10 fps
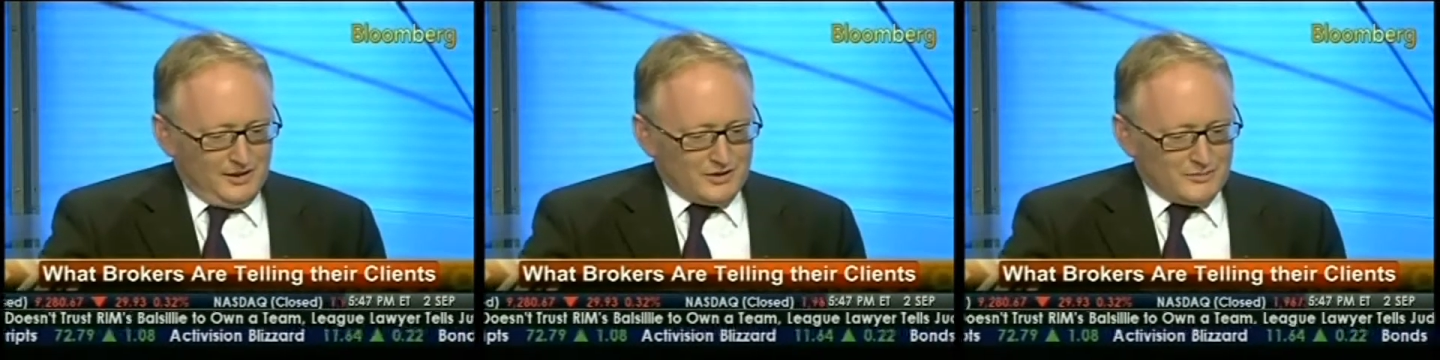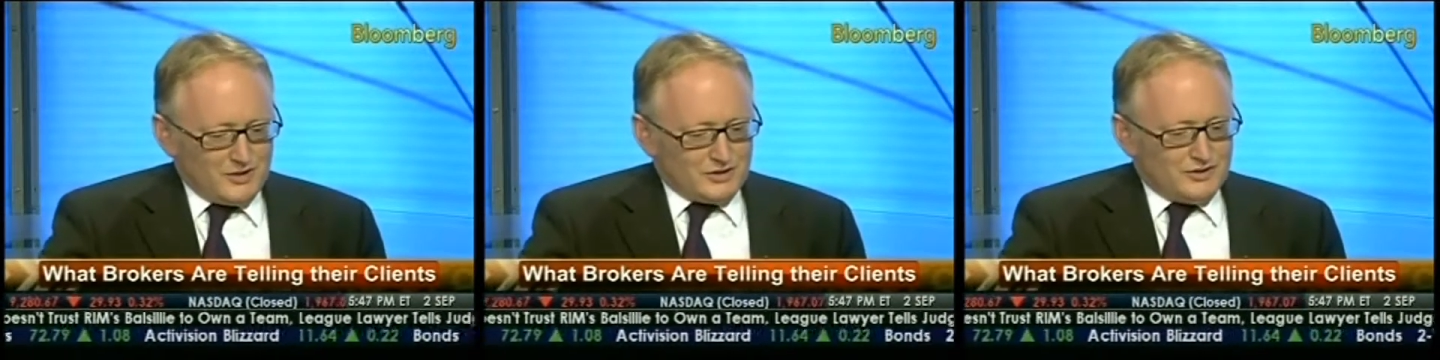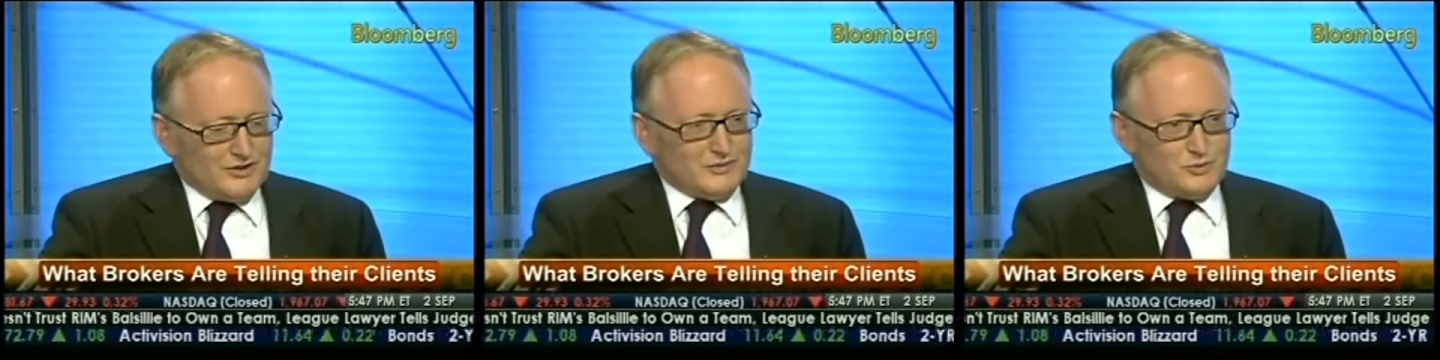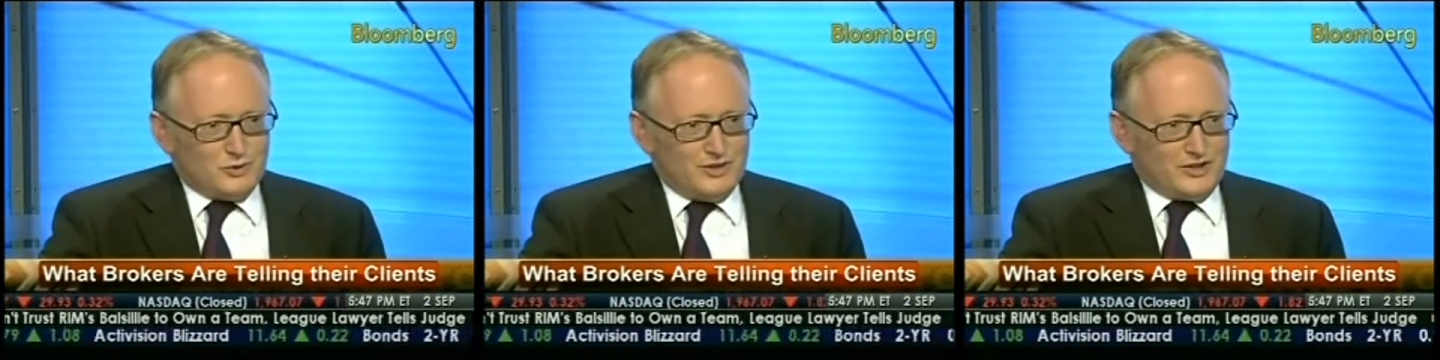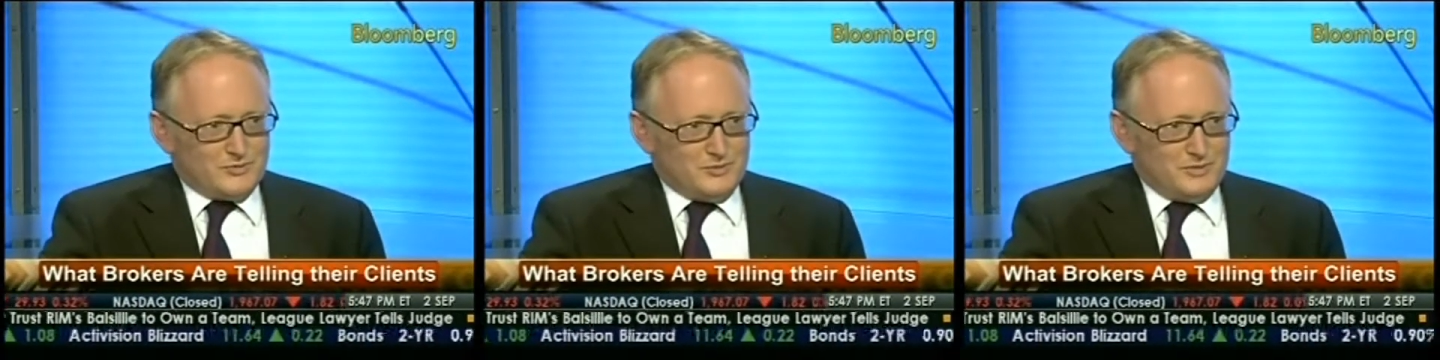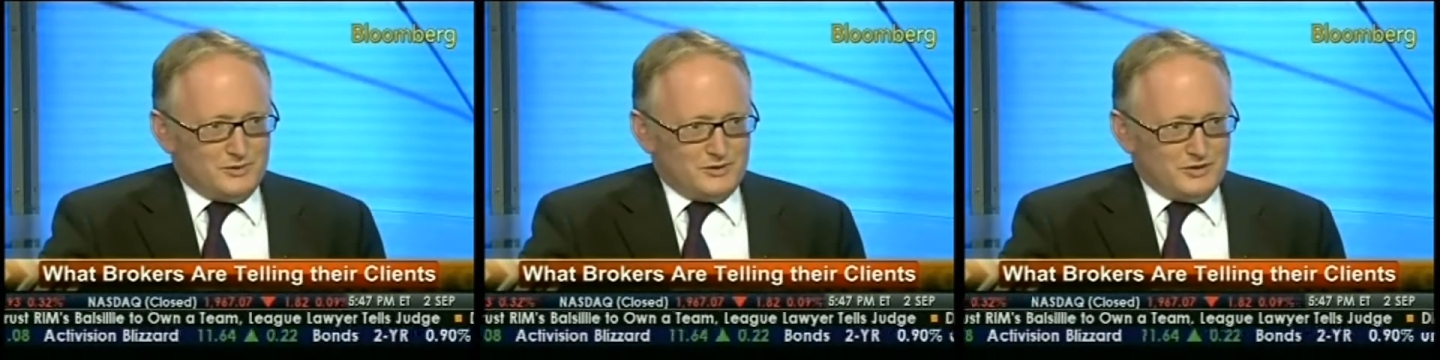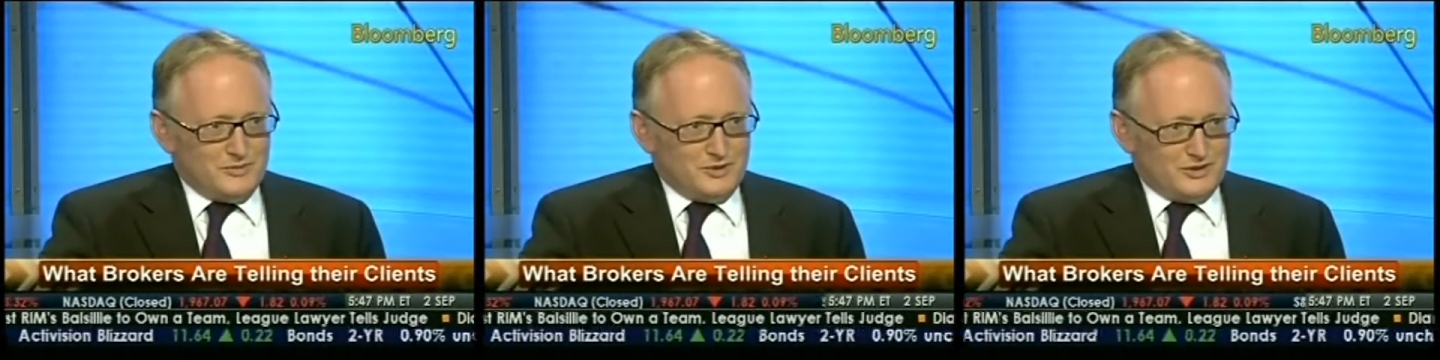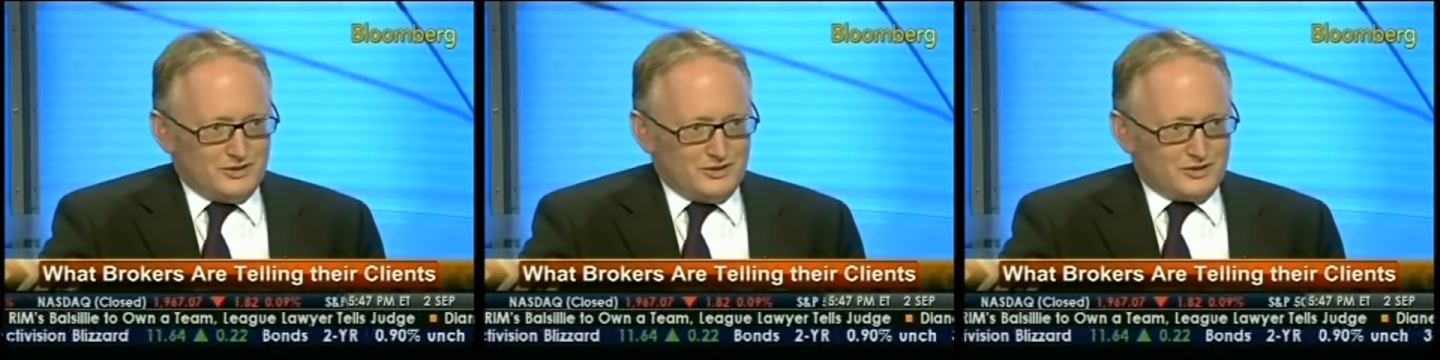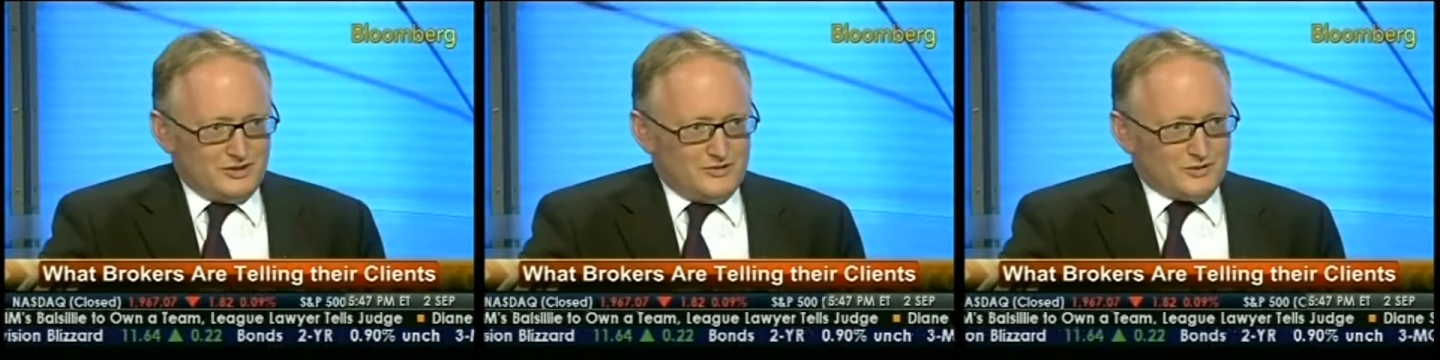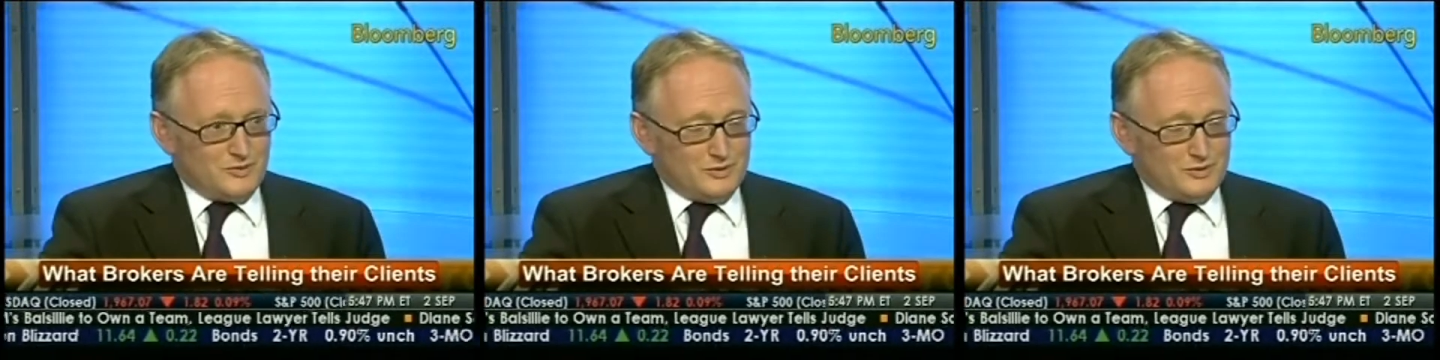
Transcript: as I mentioned, around 4,000 people contributing to the service.